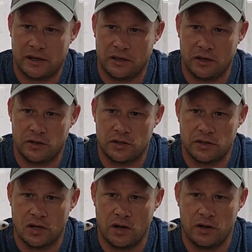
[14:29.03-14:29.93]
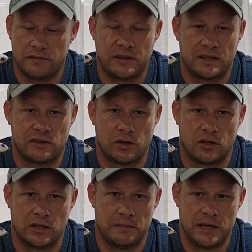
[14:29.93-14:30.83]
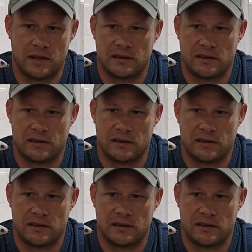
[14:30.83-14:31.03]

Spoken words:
I don't know if they stock them here in